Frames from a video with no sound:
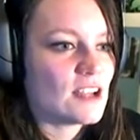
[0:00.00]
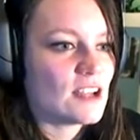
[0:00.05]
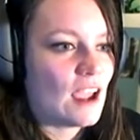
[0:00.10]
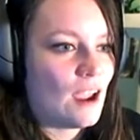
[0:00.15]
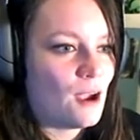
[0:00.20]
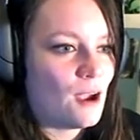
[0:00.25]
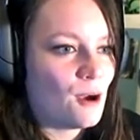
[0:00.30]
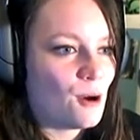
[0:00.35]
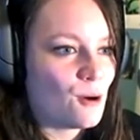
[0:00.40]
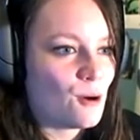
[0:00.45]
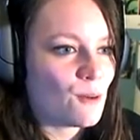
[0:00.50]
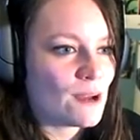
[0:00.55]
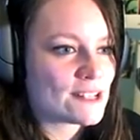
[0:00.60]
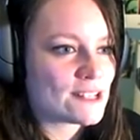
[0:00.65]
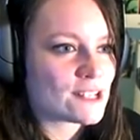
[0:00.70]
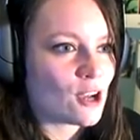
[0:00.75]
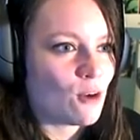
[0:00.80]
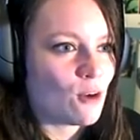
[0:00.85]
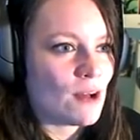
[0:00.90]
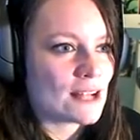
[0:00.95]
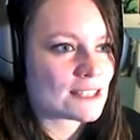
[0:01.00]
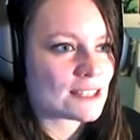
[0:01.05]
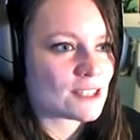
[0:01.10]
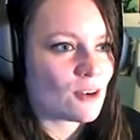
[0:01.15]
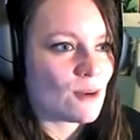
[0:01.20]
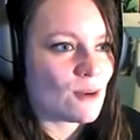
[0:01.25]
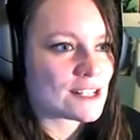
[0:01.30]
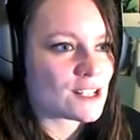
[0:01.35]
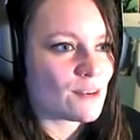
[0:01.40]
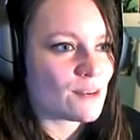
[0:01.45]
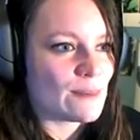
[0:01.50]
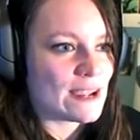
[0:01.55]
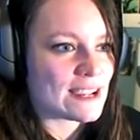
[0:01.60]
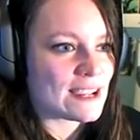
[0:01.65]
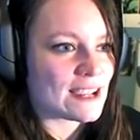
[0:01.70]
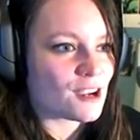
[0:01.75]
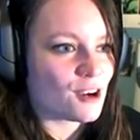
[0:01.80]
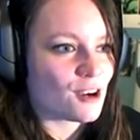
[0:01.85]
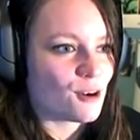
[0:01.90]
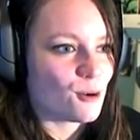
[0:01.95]
No, I don't want the water,
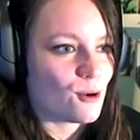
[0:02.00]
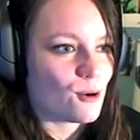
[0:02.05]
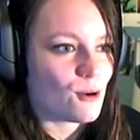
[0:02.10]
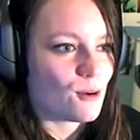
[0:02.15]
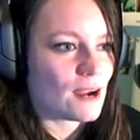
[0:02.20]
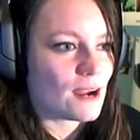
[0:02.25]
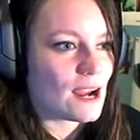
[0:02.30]
make it go!